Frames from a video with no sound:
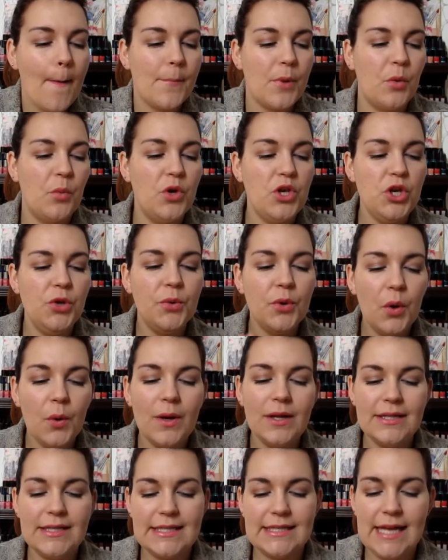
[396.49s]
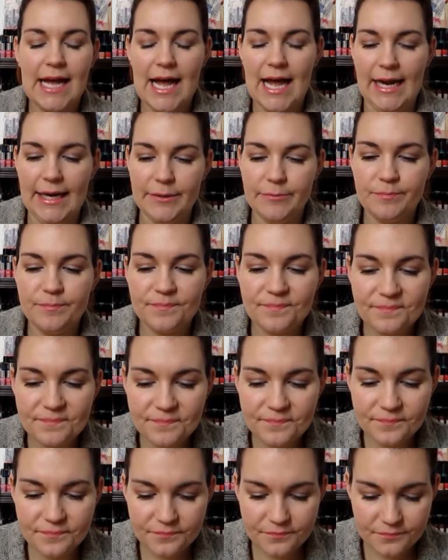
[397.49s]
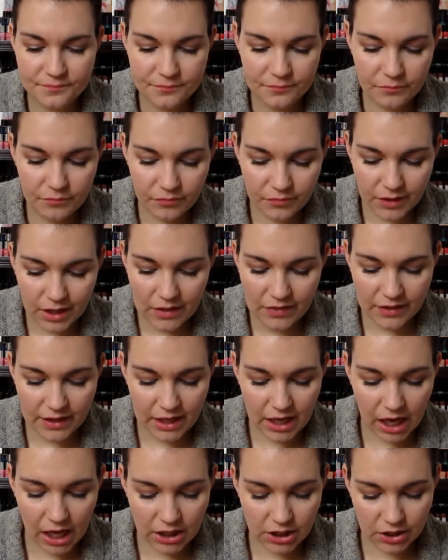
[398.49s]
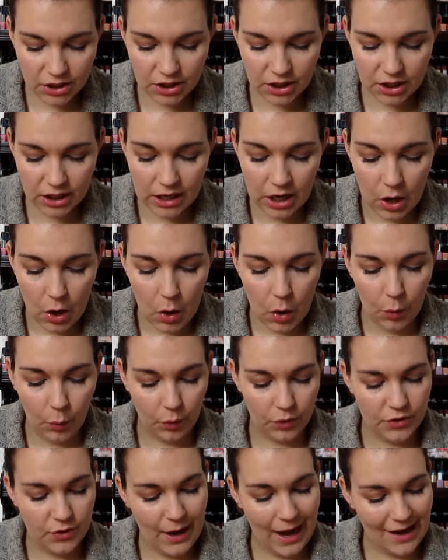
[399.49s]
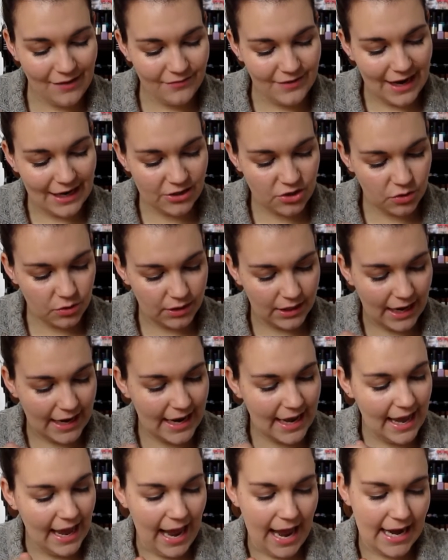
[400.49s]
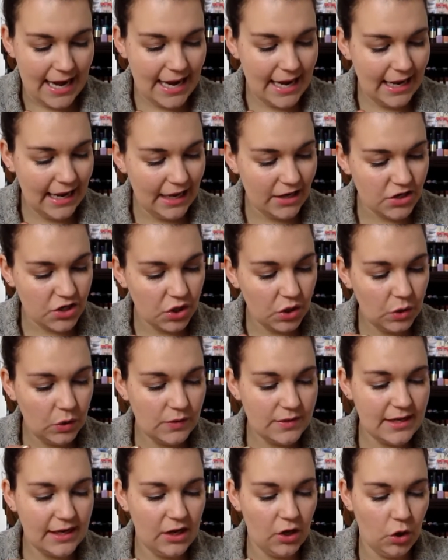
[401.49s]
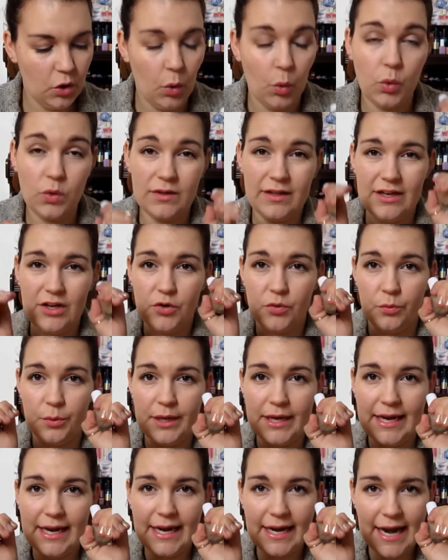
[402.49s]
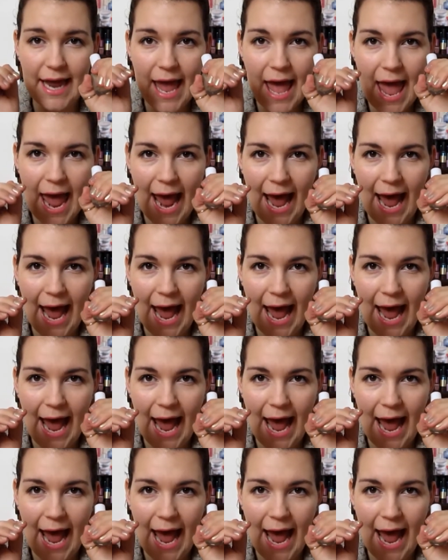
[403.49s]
But when you go outside, the color where you have natural light hit it, it turns like a goldy green.